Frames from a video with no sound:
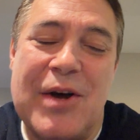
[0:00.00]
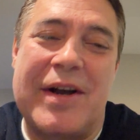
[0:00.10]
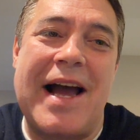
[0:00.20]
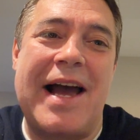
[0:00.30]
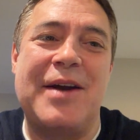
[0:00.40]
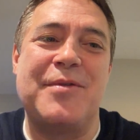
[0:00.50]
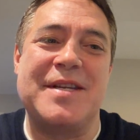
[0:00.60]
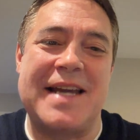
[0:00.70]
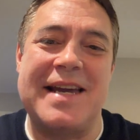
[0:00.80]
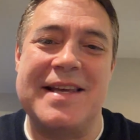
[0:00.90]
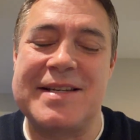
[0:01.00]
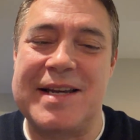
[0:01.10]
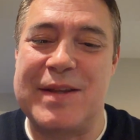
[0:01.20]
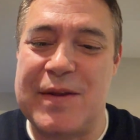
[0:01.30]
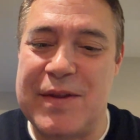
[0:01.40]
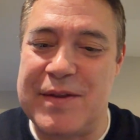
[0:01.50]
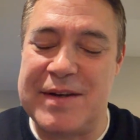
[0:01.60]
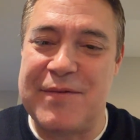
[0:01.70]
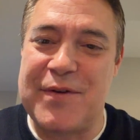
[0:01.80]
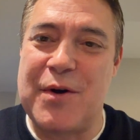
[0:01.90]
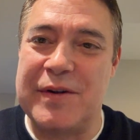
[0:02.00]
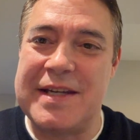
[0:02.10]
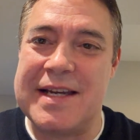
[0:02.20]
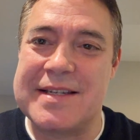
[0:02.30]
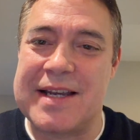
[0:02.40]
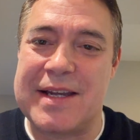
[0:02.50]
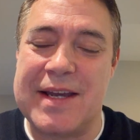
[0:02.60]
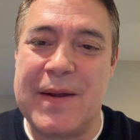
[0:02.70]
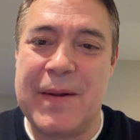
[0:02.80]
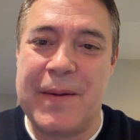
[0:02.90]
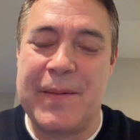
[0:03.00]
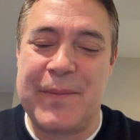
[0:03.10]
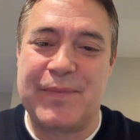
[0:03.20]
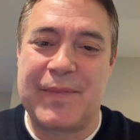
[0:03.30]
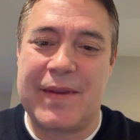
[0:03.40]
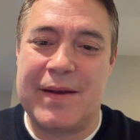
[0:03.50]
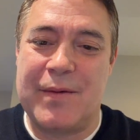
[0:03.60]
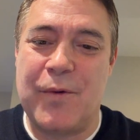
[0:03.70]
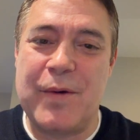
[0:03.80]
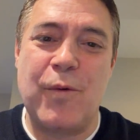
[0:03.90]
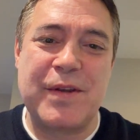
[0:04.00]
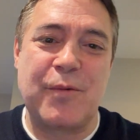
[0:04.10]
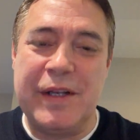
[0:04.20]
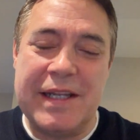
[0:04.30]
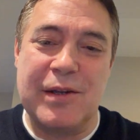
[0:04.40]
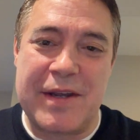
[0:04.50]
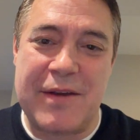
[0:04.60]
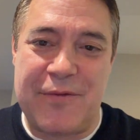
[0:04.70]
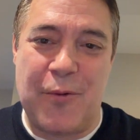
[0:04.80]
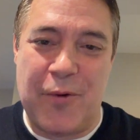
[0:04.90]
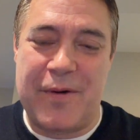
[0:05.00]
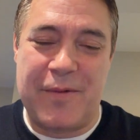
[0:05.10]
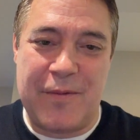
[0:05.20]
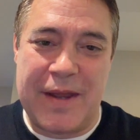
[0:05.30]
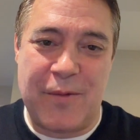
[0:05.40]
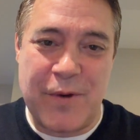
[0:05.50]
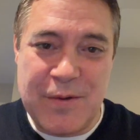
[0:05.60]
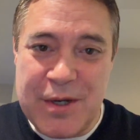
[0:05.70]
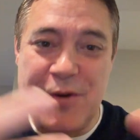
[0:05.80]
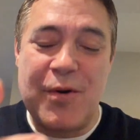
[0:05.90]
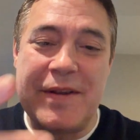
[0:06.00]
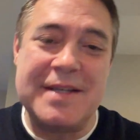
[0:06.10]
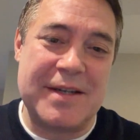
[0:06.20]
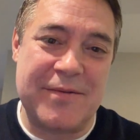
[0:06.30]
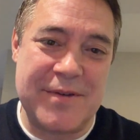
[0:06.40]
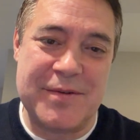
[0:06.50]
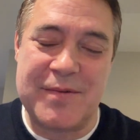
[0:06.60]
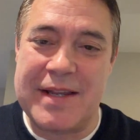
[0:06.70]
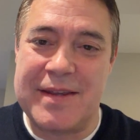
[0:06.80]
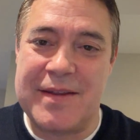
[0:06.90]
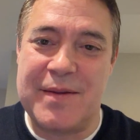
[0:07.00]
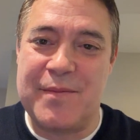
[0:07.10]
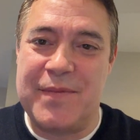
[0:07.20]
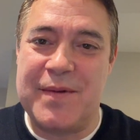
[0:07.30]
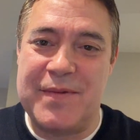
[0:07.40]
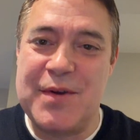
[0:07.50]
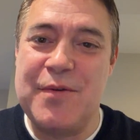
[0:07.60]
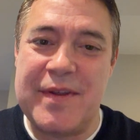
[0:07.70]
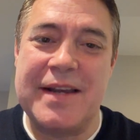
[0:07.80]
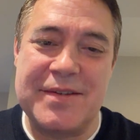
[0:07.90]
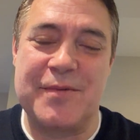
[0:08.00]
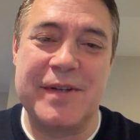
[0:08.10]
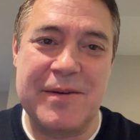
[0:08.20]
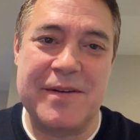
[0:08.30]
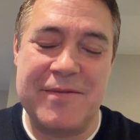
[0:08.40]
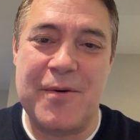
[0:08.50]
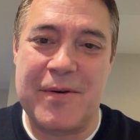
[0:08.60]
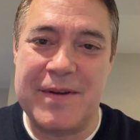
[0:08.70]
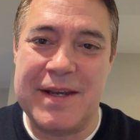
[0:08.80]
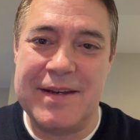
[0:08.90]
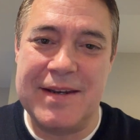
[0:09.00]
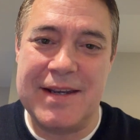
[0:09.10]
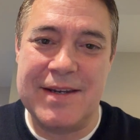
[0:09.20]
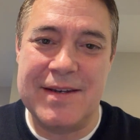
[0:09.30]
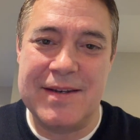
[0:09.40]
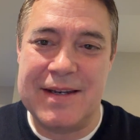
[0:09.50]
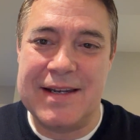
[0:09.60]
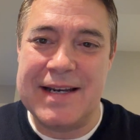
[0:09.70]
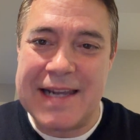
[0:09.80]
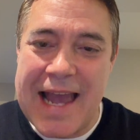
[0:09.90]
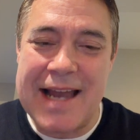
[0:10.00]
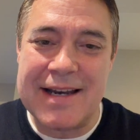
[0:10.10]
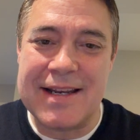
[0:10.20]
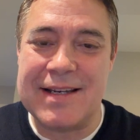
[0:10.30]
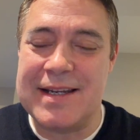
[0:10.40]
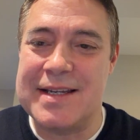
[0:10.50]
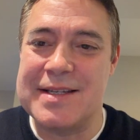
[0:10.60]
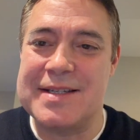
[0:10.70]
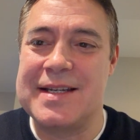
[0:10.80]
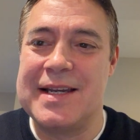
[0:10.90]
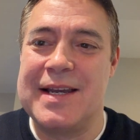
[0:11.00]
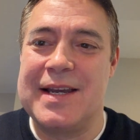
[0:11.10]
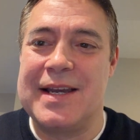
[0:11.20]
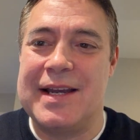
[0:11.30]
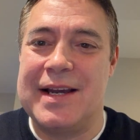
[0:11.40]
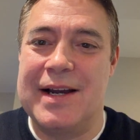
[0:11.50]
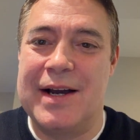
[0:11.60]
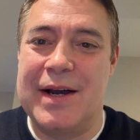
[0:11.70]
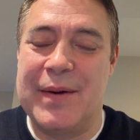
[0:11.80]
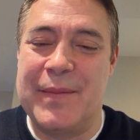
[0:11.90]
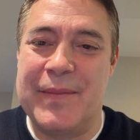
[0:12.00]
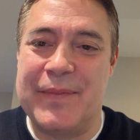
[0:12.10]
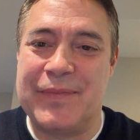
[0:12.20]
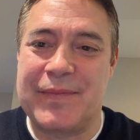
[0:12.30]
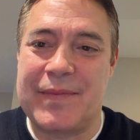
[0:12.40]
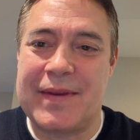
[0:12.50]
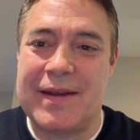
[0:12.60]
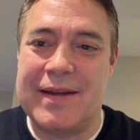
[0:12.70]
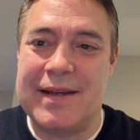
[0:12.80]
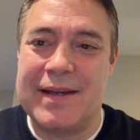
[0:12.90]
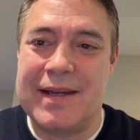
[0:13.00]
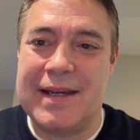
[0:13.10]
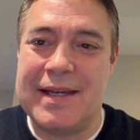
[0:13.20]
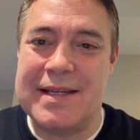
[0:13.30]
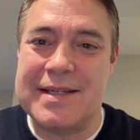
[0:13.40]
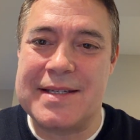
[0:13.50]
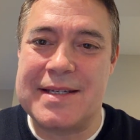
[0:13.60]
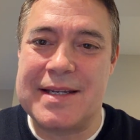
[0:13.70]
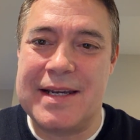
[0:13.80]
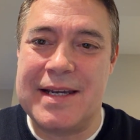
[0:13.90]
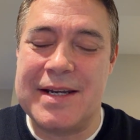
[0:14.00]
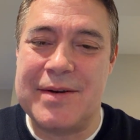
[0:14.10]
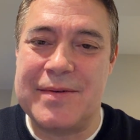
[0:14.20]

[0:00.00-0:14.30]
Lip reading: look, I always say this, like the difficulty is like what they're really looking for, like when you go on these interviews, right? The two things they're really looking for in a candidate um is a